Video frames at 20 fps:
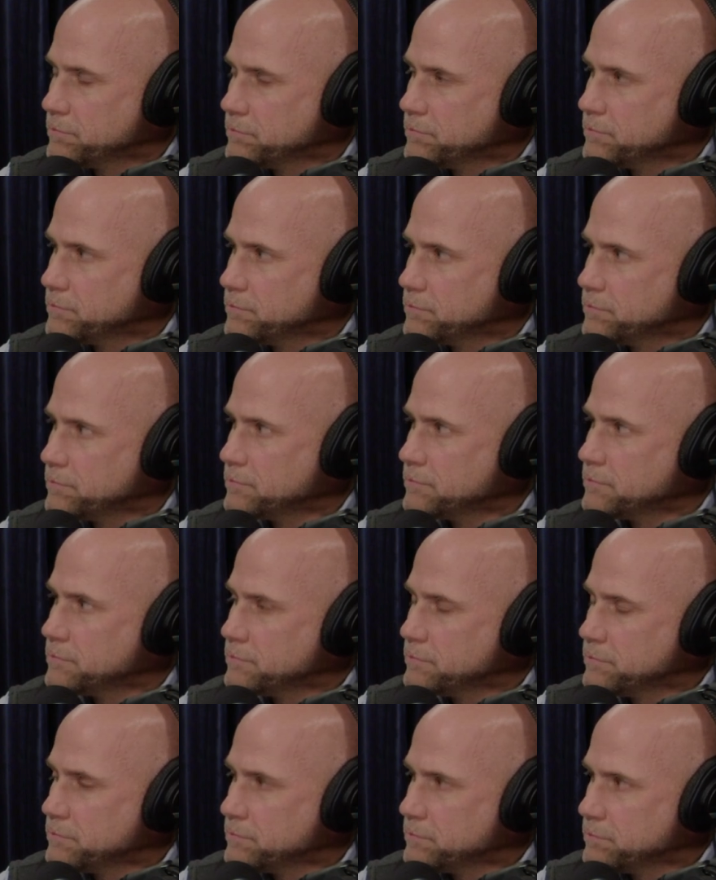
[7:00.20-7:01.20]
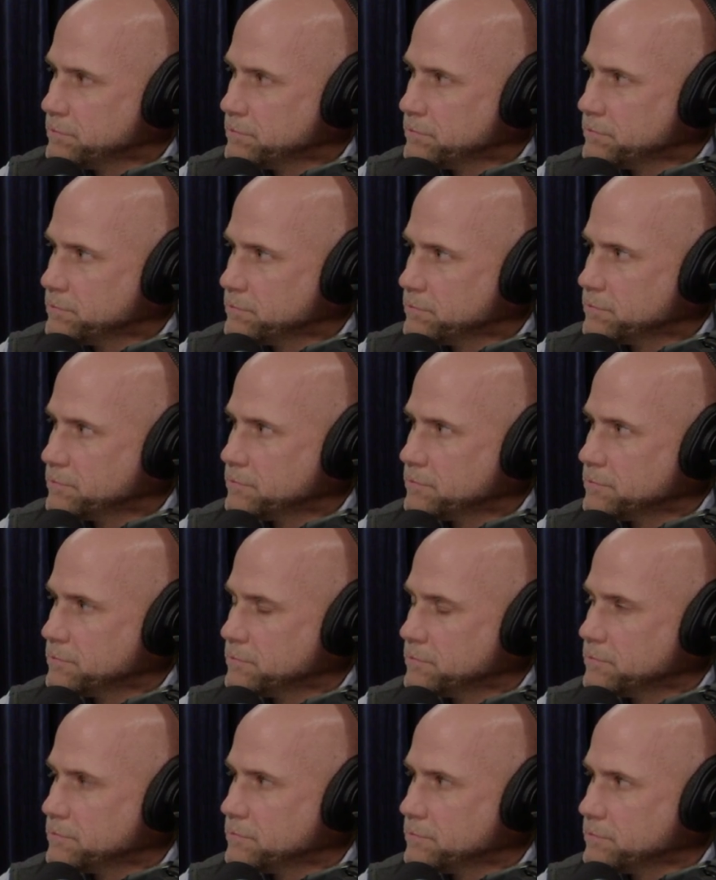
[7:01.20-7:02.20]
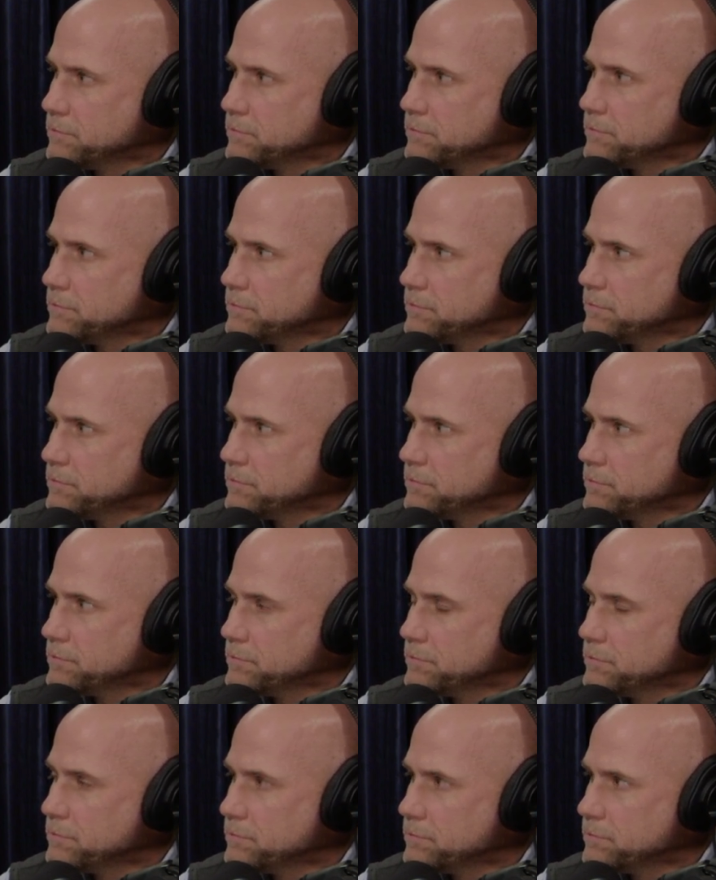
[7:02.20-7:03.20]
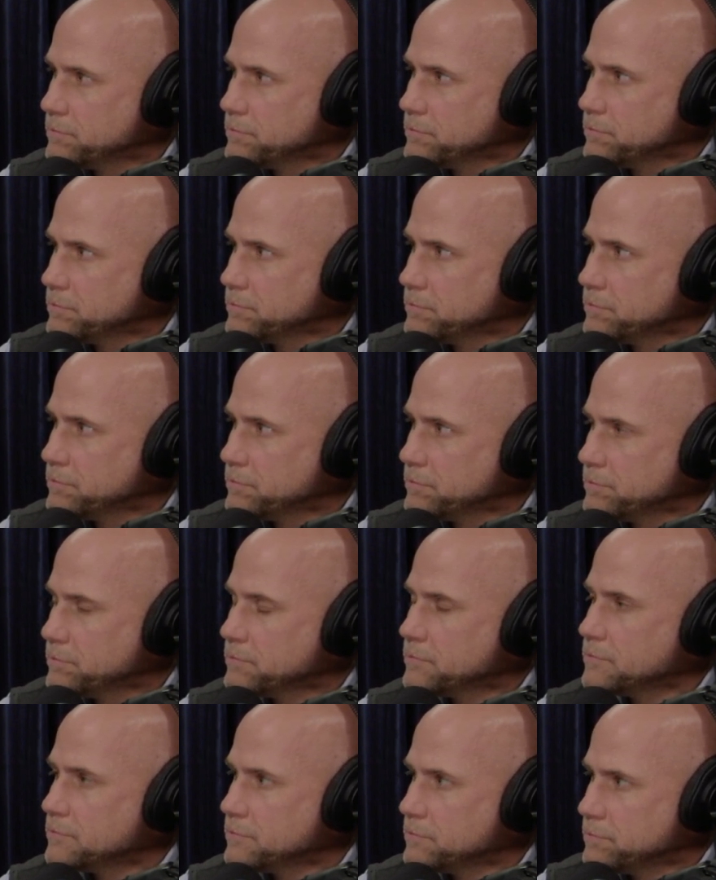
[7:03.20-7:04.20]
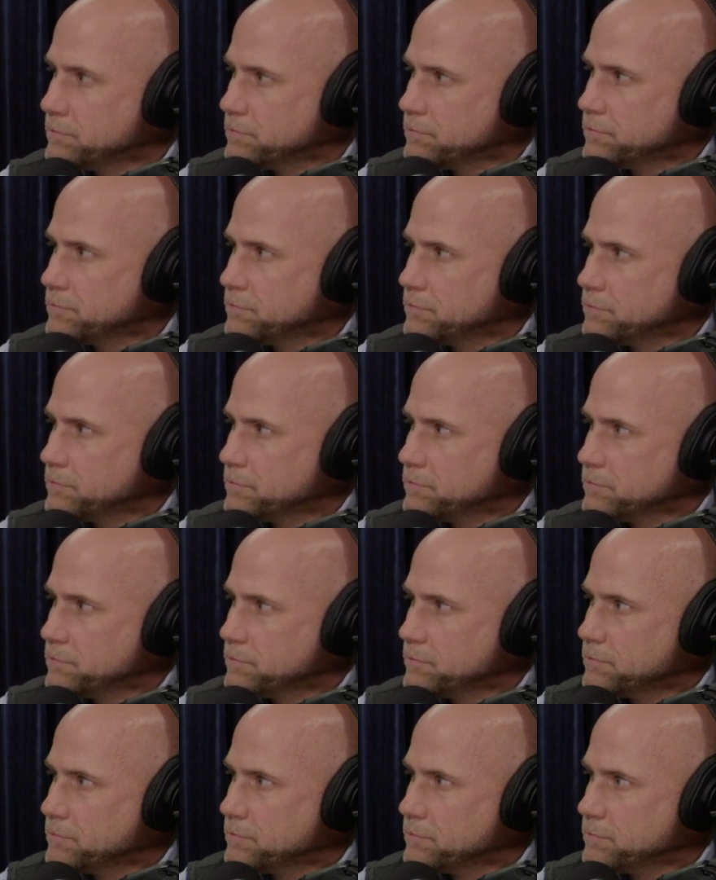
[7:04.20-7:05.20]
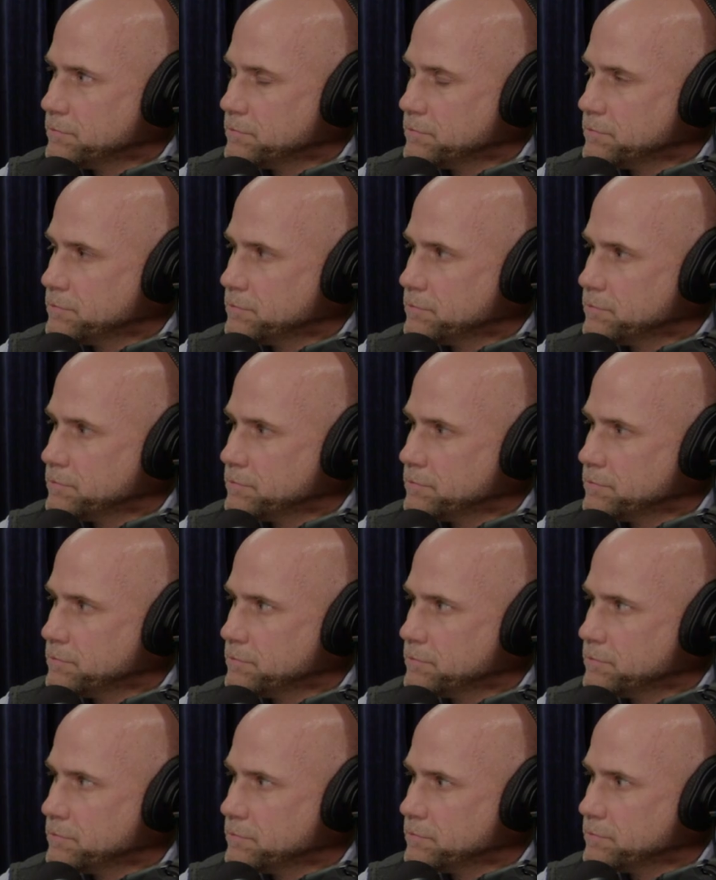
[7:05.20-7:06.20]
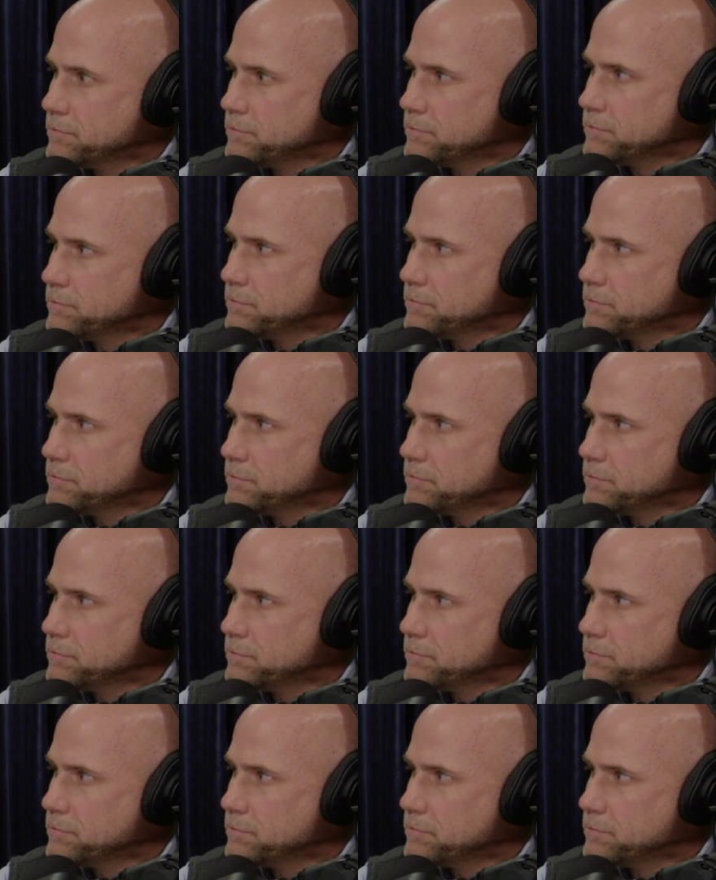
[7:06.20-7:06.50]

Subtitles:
No words are spoken by the person on screen.